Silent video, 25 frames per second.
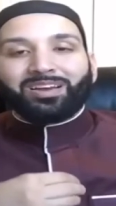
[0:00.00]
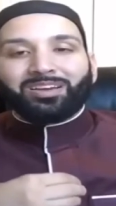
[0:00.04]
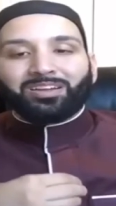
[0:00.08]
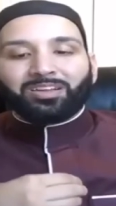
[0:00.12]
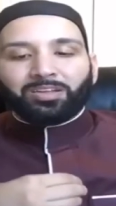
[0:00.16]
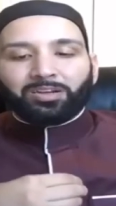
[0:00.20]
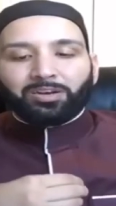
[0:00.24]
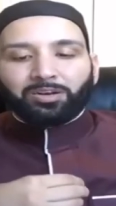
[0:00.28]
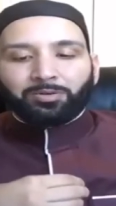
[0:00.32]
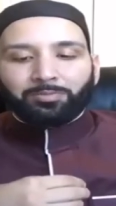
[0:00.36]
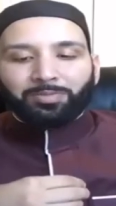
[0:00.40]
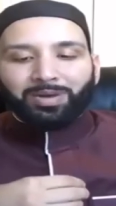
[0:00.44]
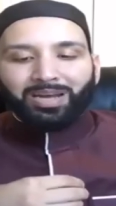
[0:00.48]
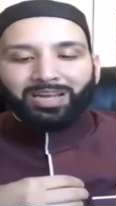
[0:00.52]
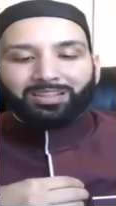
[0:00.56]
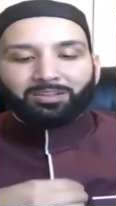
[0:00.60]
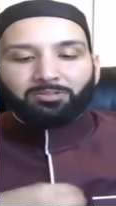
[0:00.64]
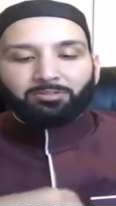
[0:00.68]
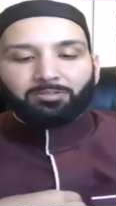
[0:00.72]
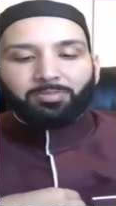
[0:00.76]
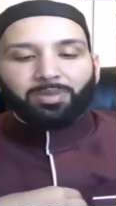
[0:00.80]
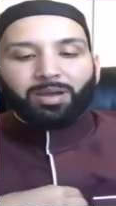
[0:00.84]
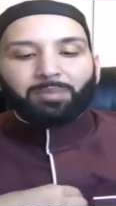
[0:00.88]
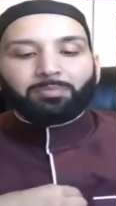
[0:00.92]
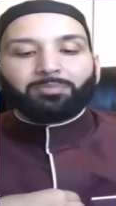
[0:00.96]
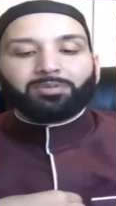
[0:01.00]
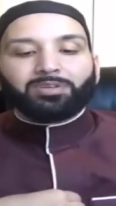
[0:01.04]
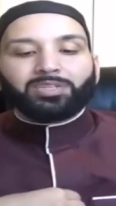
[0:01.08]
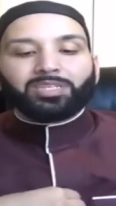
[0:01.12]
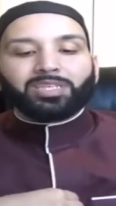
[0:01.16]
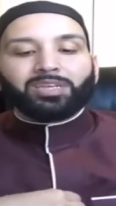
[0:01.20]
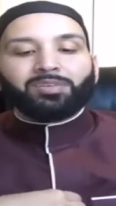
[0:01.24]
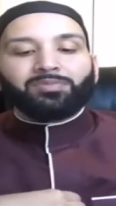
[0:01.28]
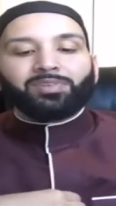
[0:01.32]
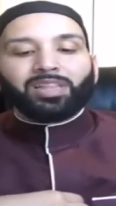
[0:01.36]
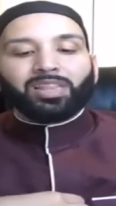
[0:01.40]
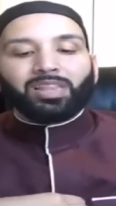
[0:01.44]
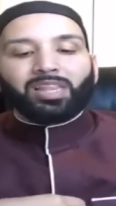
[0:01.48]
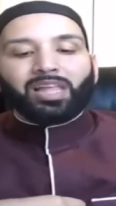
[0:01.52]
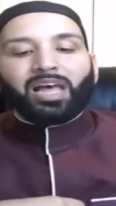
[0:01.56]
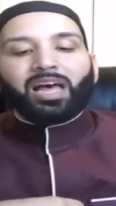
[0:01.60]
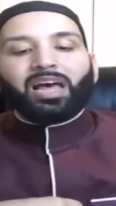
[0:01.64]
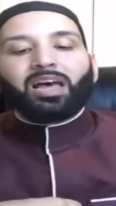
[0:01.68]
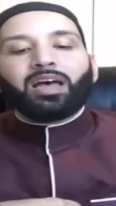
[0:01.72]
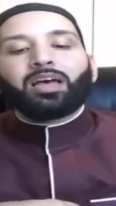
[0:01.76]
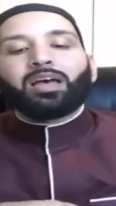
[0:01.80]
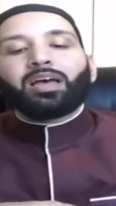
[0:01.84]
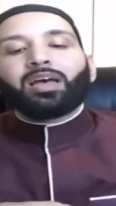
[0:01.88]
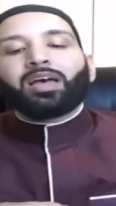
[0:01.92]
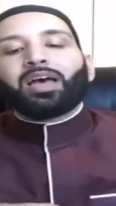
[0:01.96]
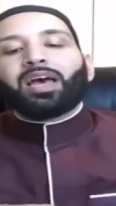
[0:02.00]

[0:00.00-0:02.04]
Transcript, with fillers: you know by the remembrance of Allah